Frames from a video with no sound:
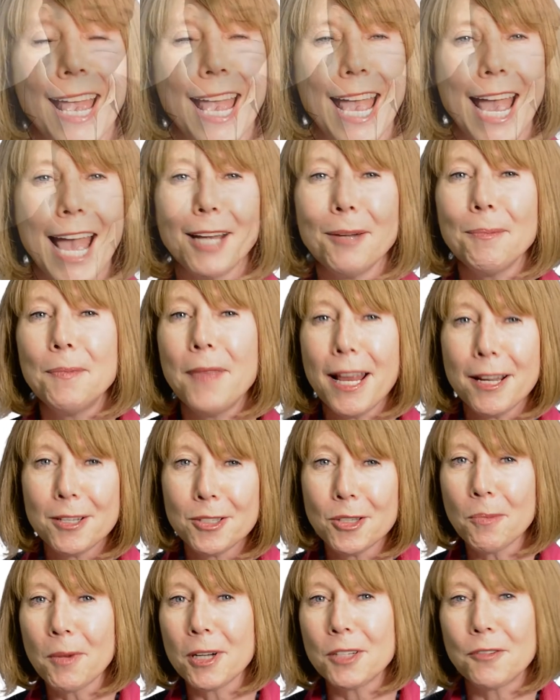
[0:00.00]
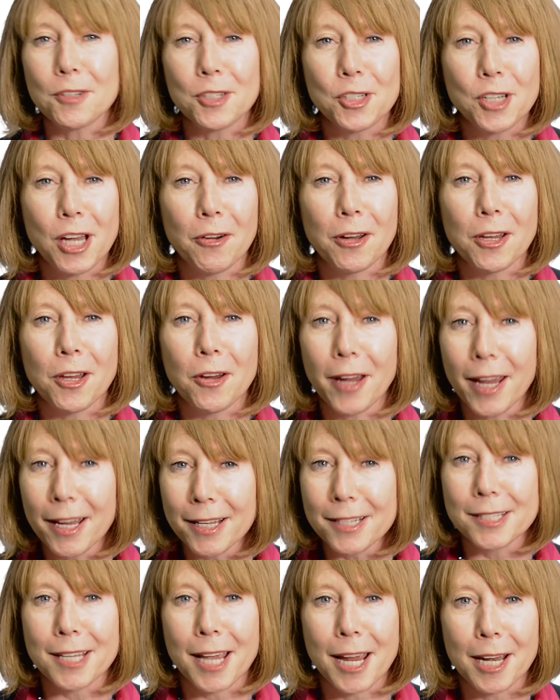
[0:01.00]
Adam, thanks so much for sharing your
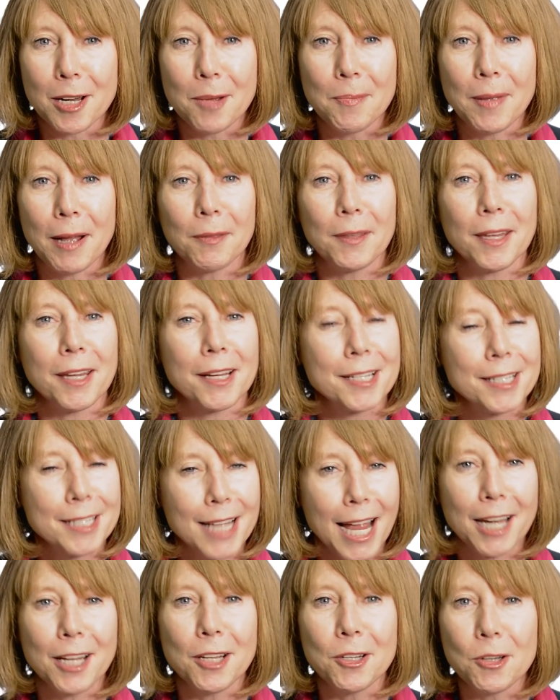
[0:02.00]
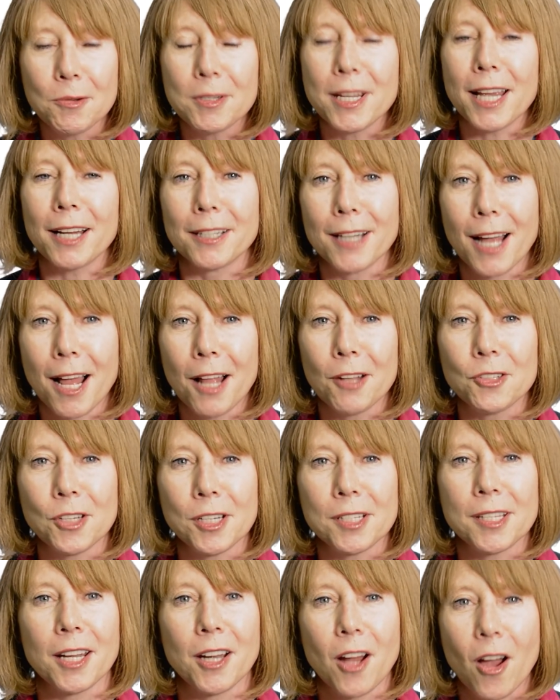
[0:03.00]
insight about the exciting new
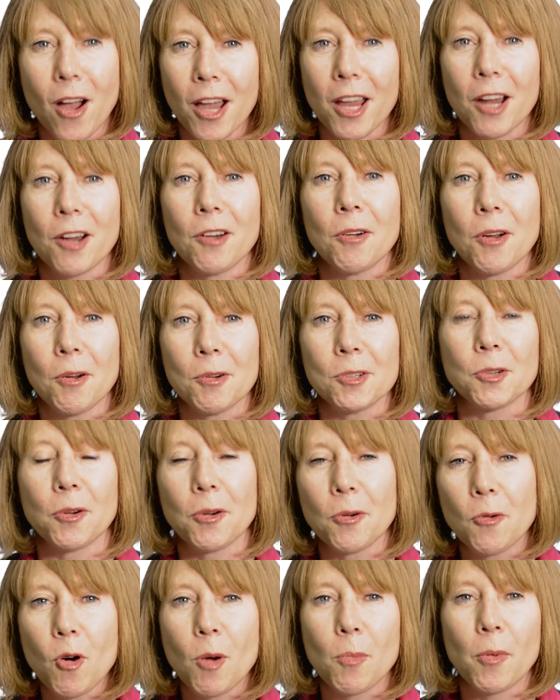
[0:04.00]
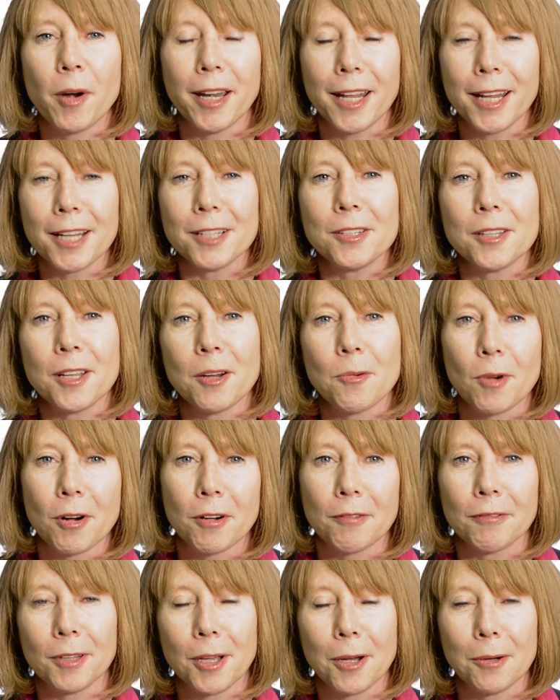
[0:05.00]
technologies that IROs are incorporating into their
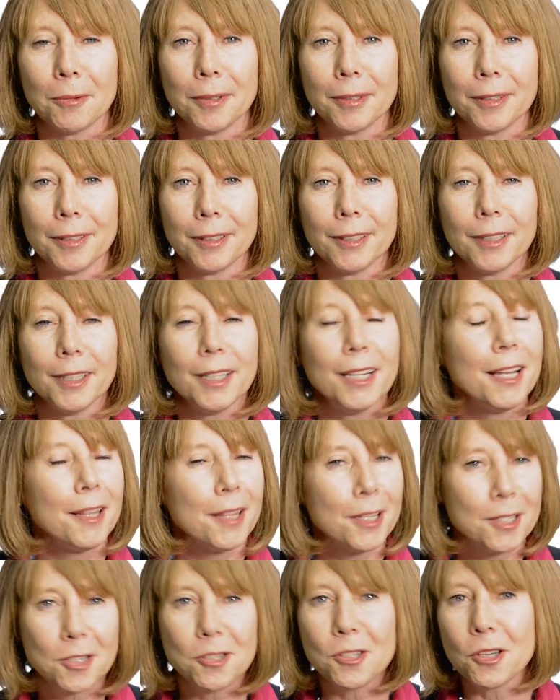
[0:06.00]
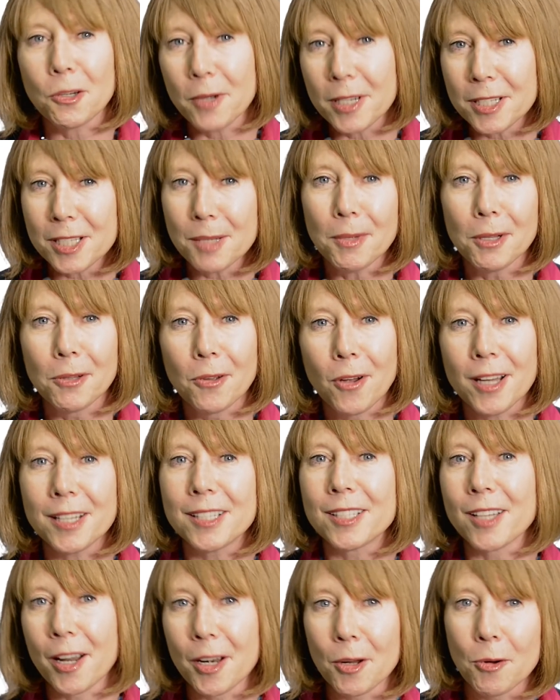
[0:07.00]
workflow. This is Theresa Molloy
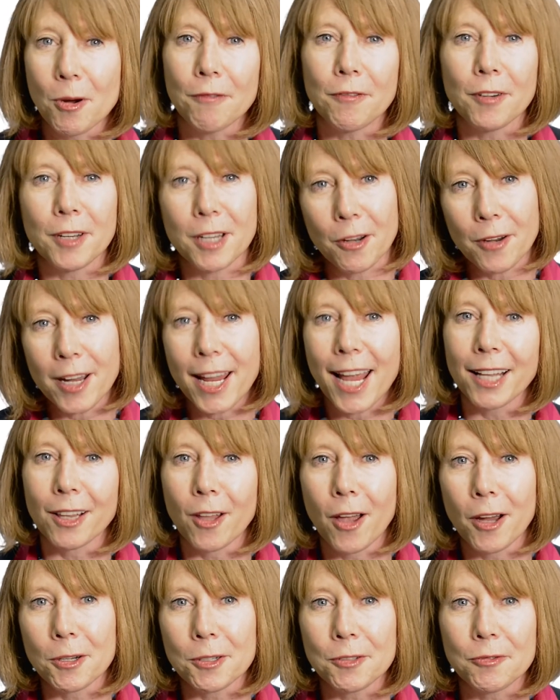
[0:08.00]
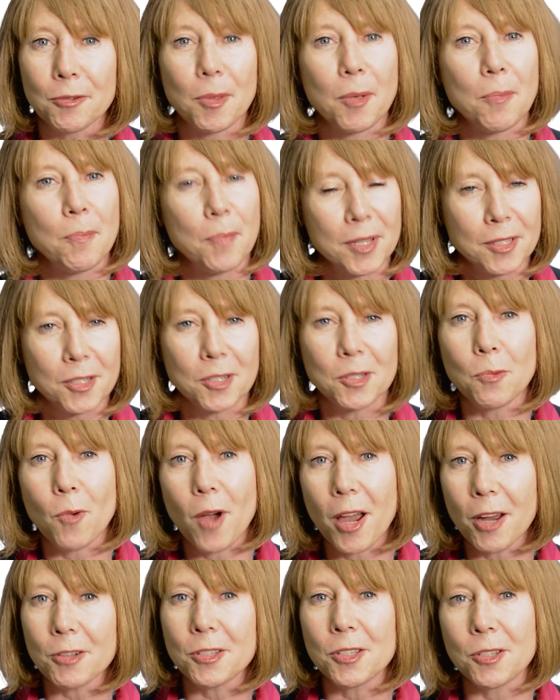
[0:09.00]
signing off for NIRI Headliners from the Business
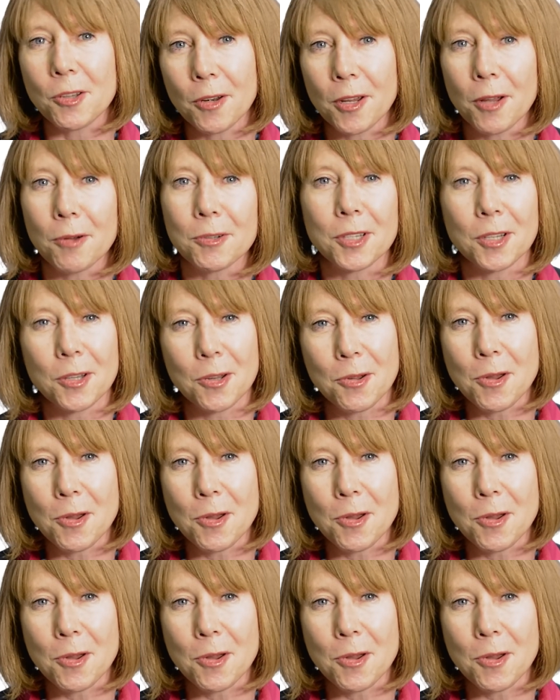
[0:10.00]
Wire studios in New